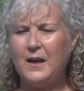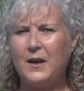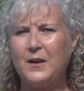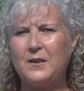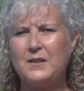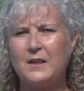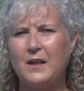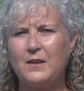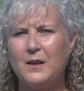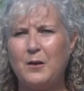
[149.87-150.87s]
uh, to
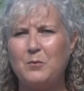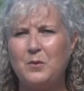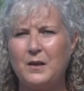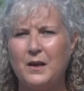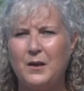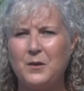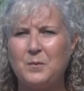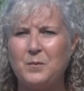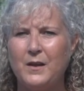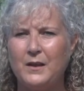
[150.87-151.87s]
get them
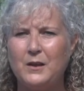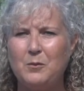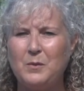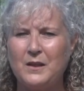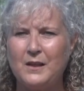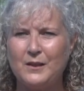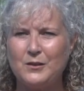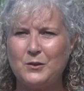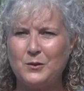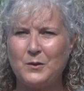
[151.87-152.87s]
um, a little bit
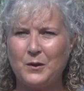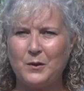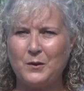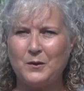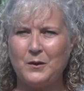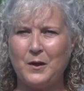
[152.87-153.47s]
into their,